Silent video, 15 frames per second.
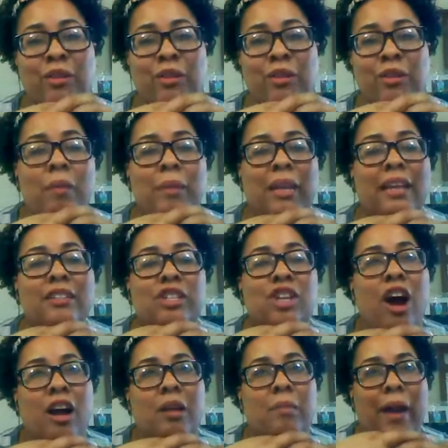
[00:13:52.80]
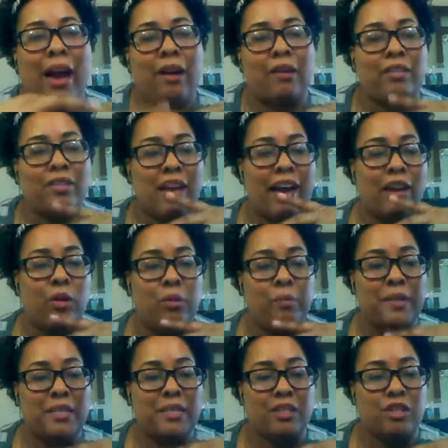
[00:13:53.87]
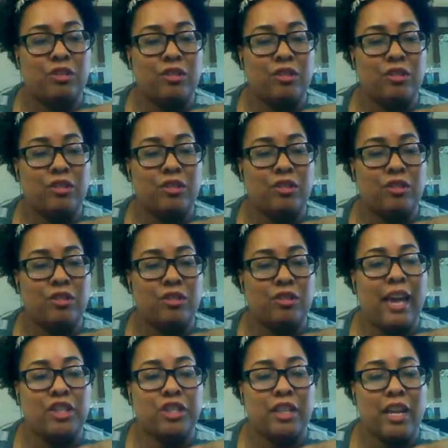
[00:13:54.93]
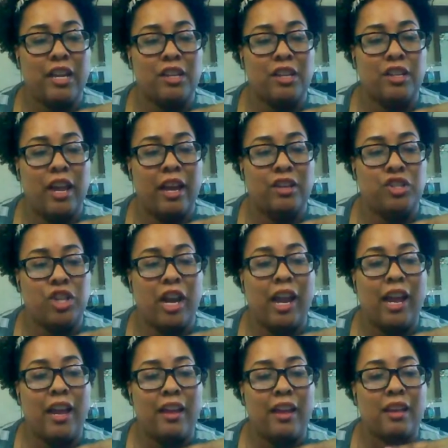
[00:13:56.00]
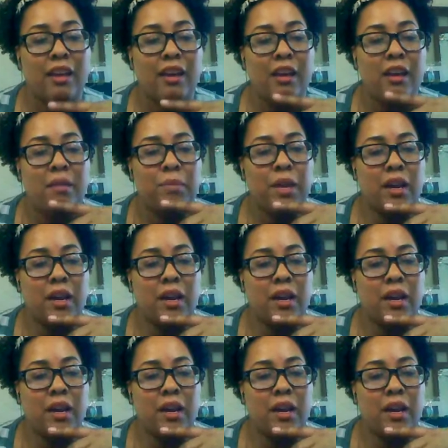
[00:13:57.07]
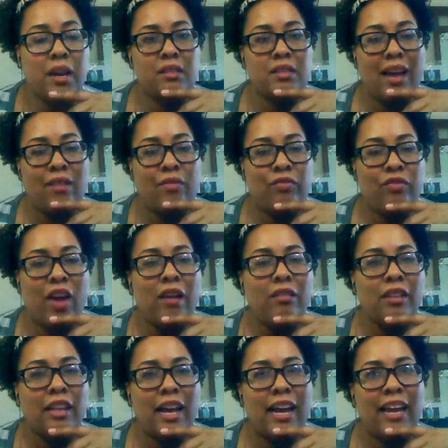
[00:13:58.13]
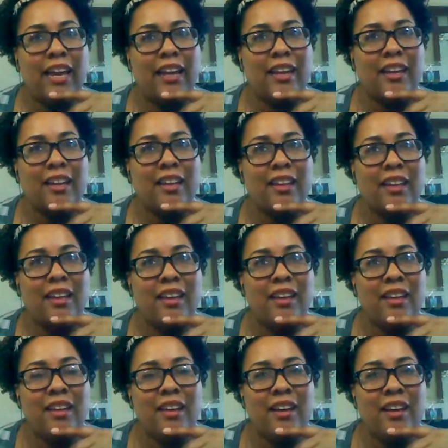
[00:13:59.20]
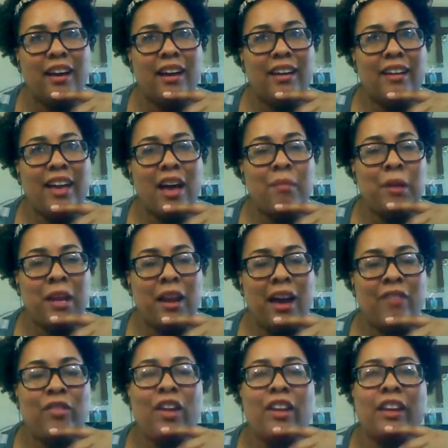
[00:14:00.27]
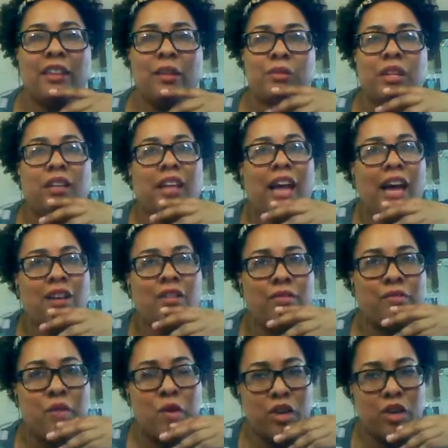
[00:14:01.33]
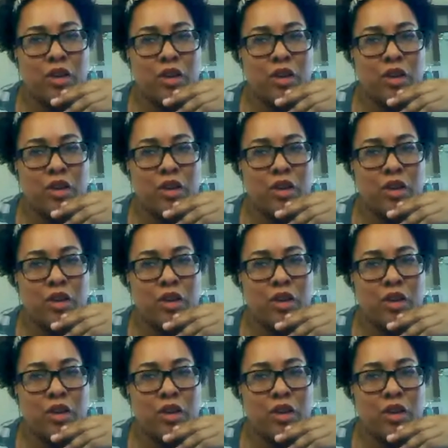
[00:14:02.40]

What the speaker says: But I don't know. I mean, let's talk about that whole B613 thing, actually, and Jake, because I felt like there was a